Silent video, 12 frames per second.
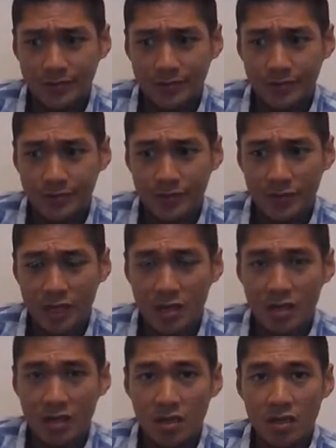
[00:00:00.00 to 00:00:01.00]

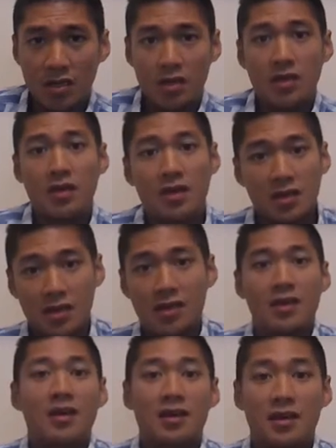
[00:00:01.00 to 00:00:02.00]

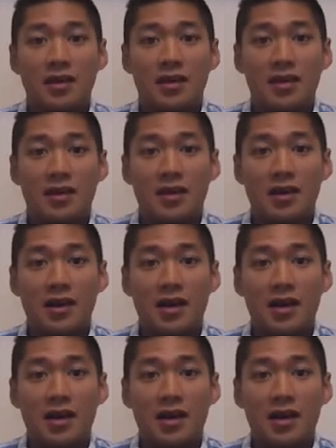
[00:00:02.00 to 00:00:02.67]
(no one is talking)